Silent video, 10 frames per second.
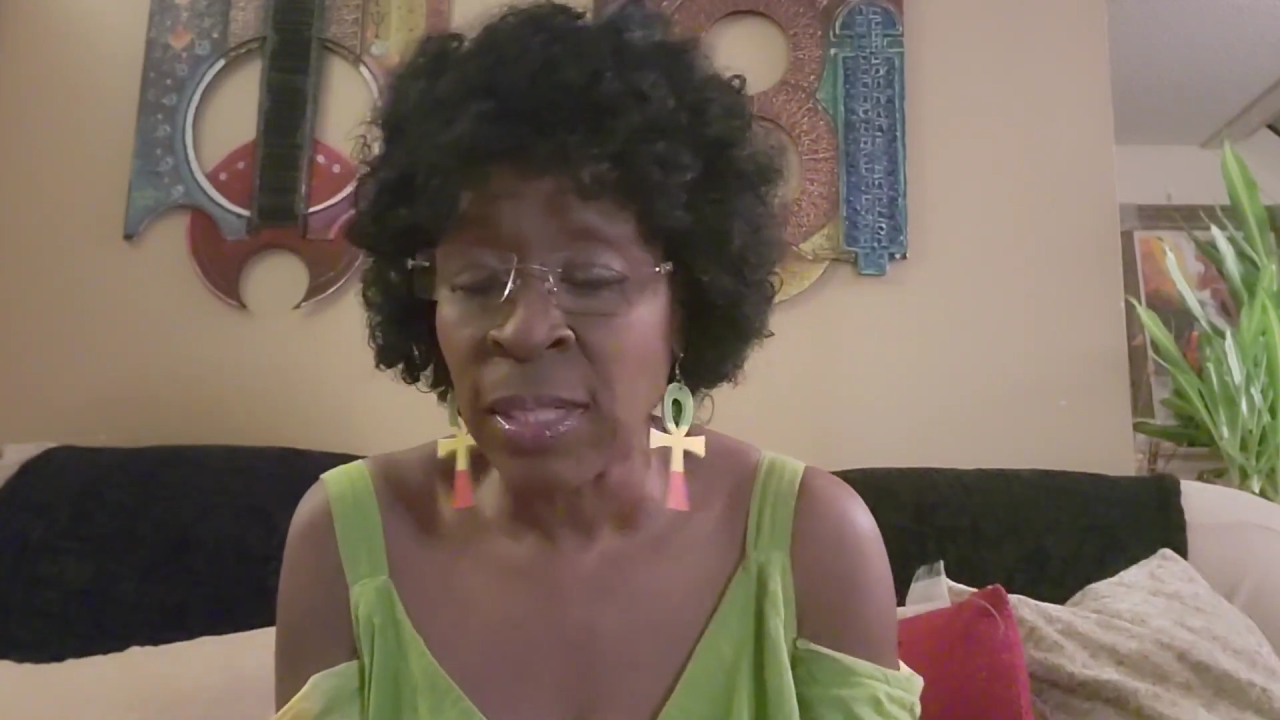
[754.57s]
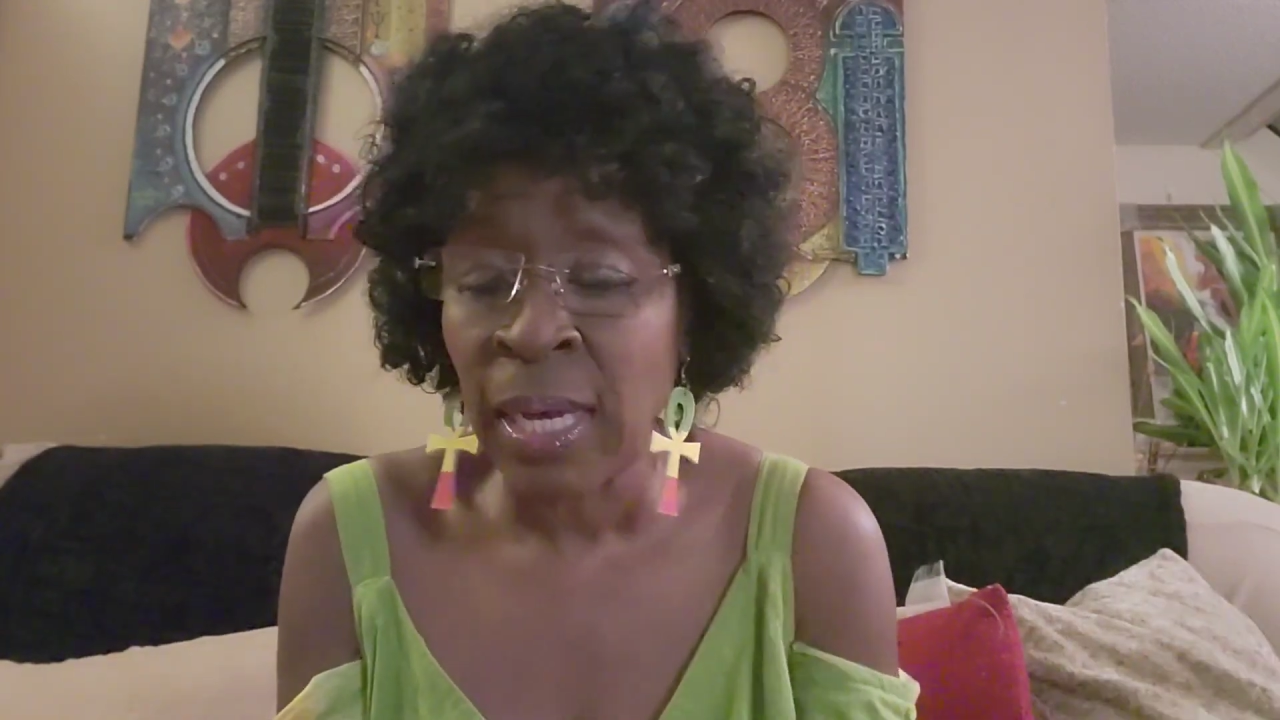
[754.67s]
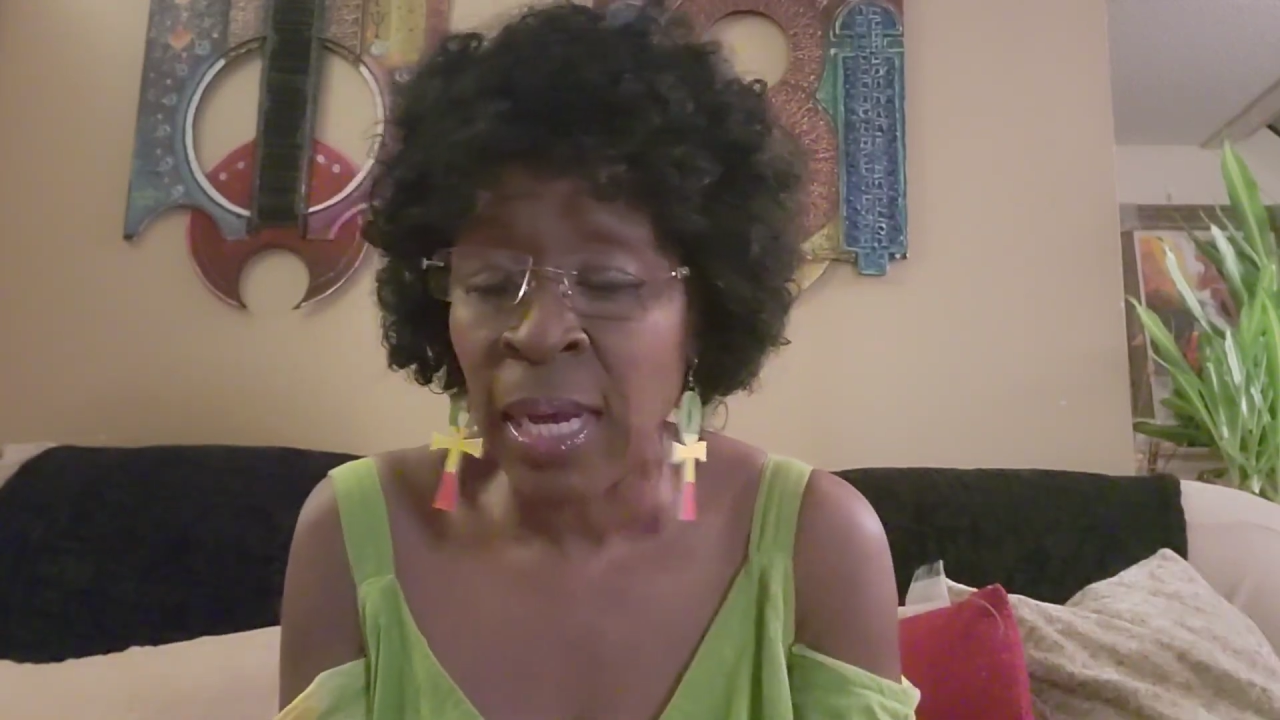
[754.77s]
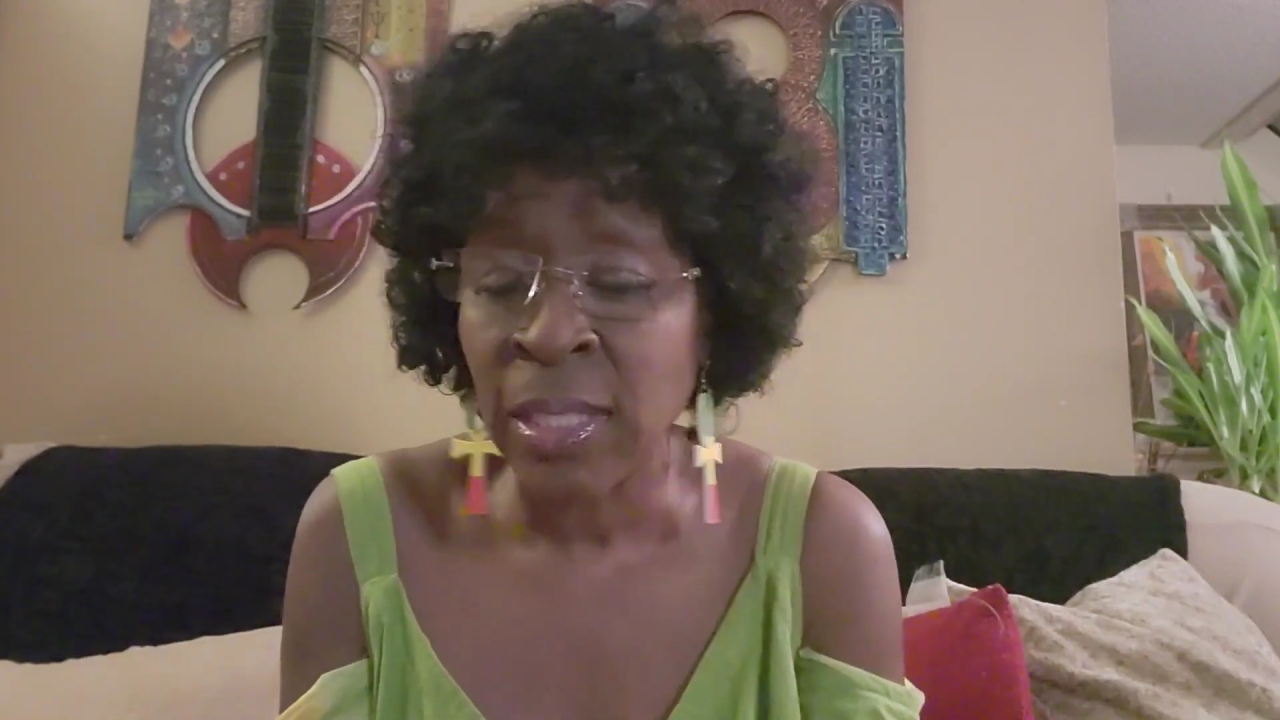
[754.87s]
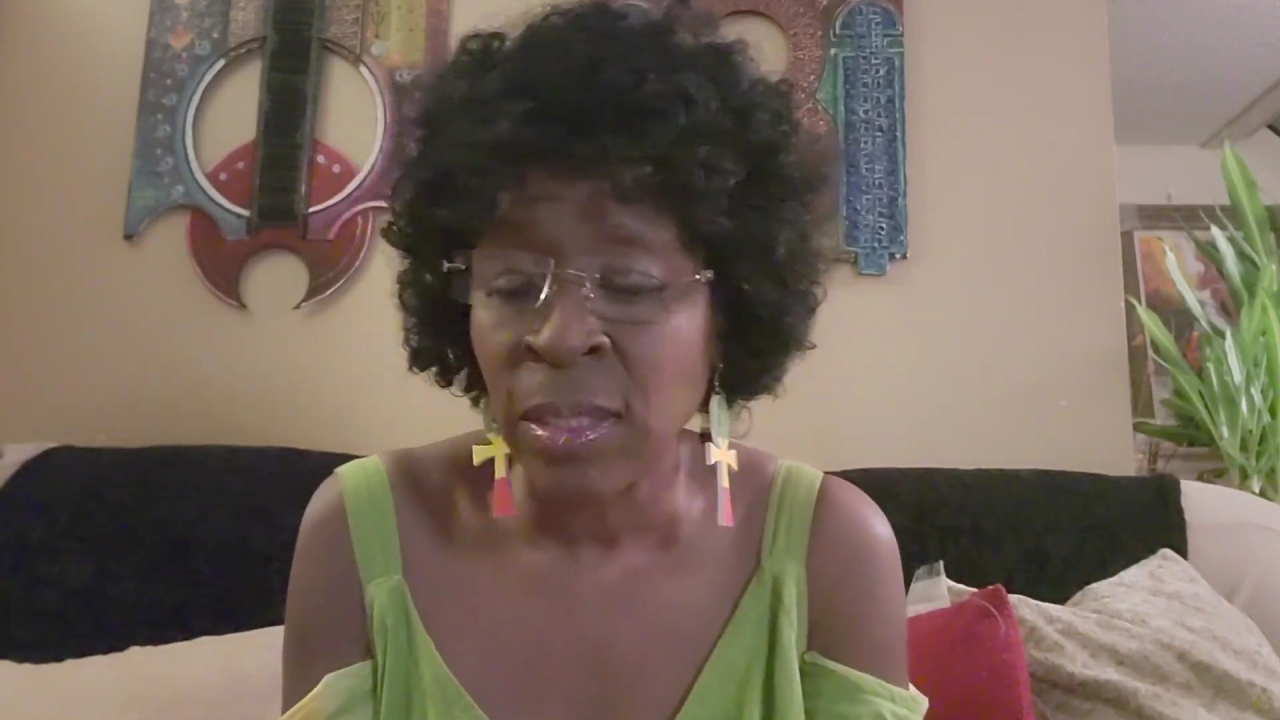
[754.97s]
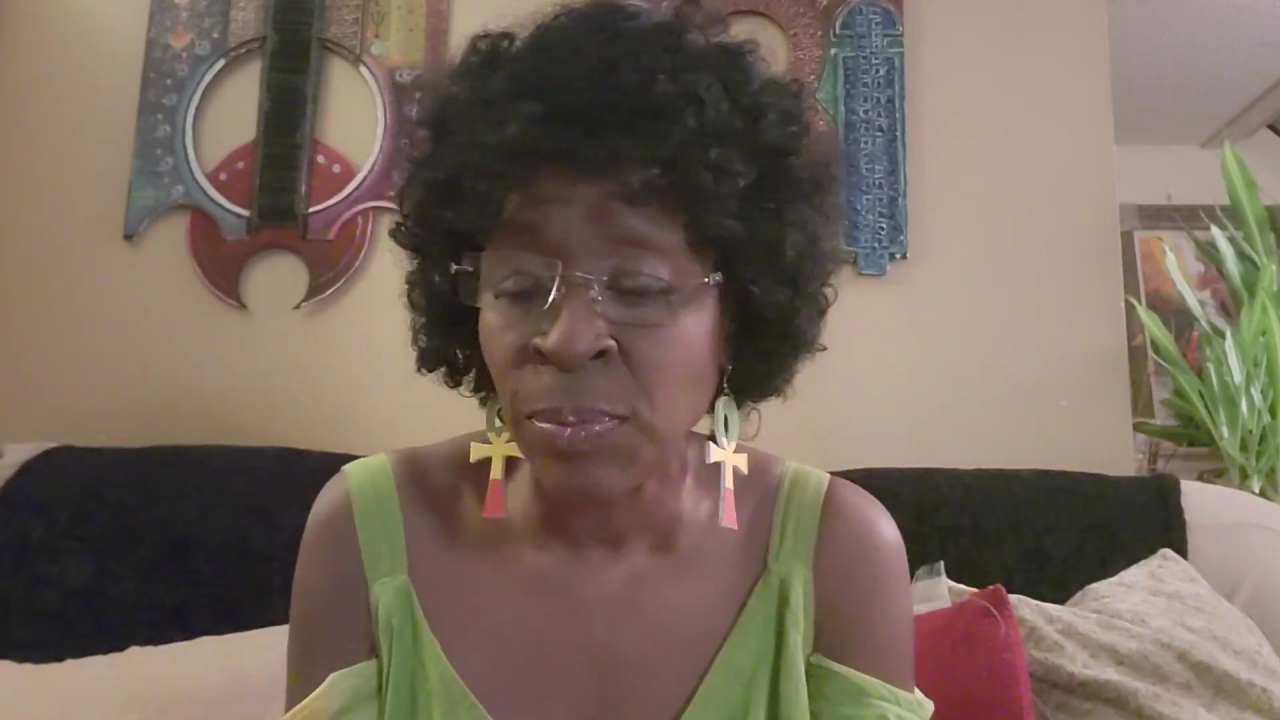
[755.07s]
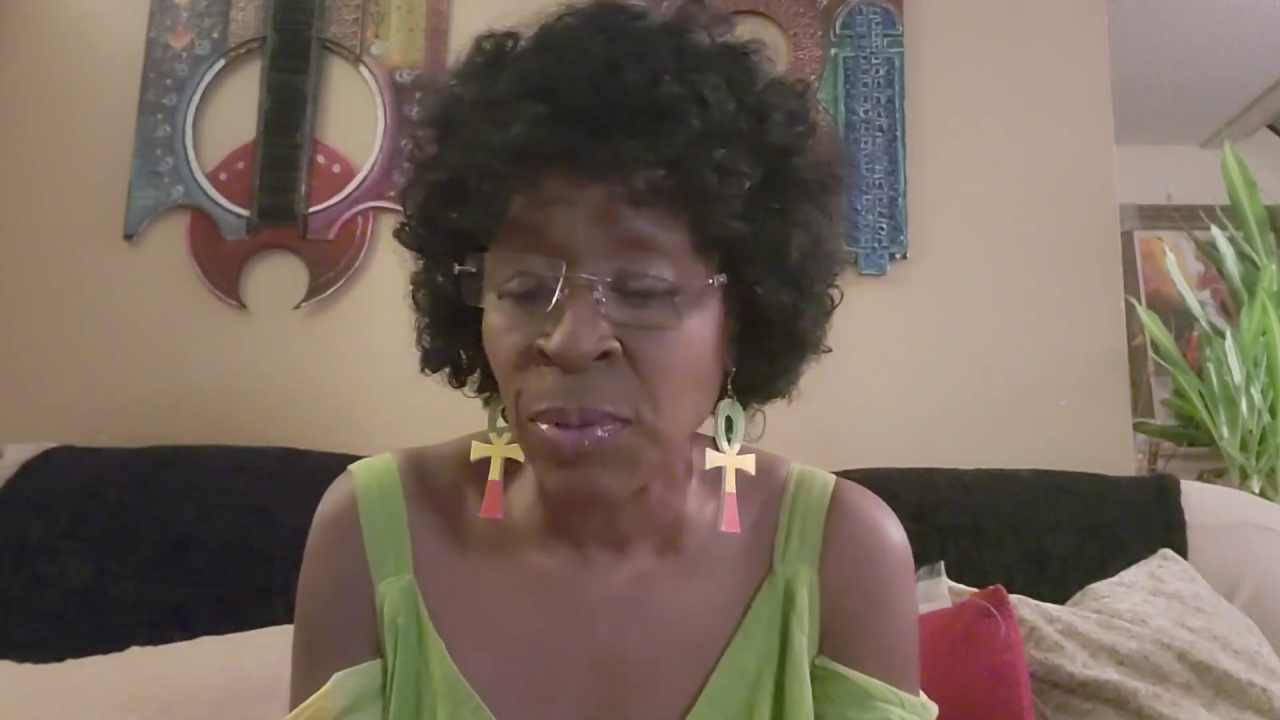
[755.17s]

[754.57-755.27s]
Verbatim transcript: The Isley